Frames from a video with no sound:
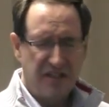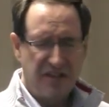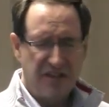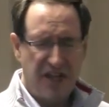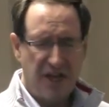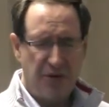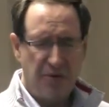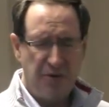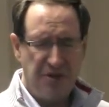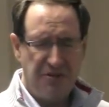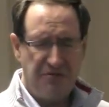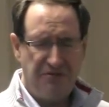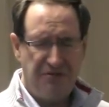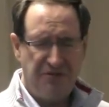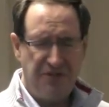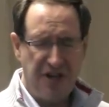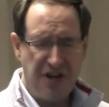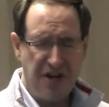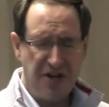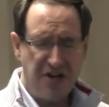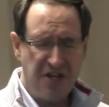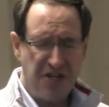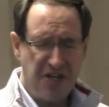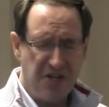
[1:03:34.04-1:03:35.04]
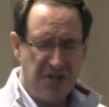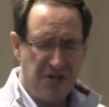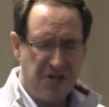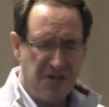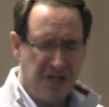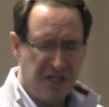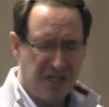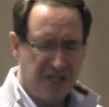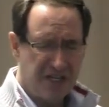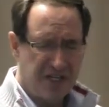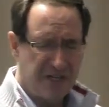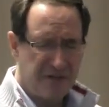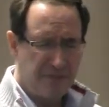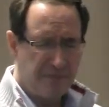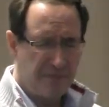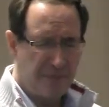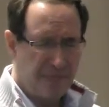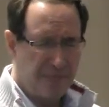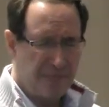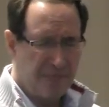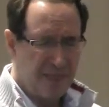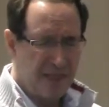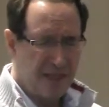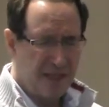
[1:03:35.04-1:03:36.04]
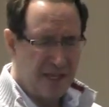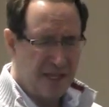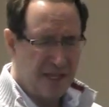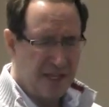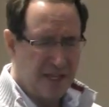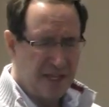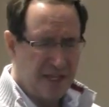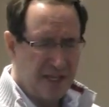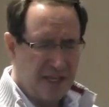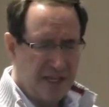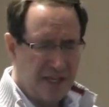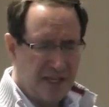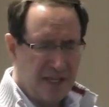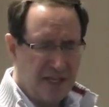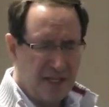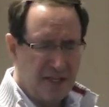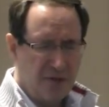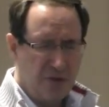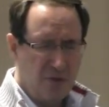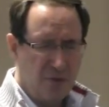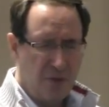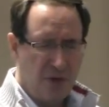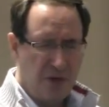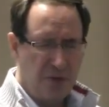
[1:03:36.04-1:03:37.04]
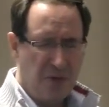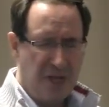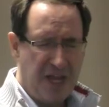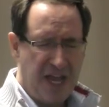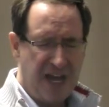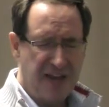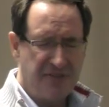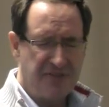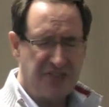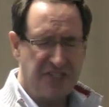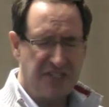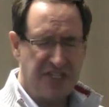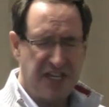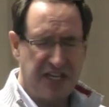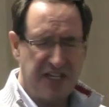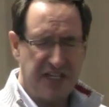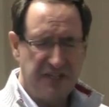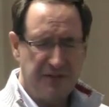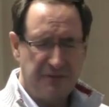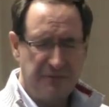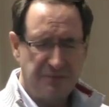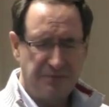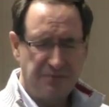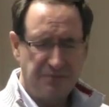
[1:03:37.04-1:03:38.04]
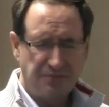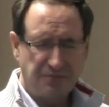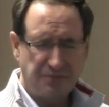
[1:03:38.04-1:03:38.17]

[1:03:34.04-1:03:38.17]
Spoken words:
that we fear you when we have sin,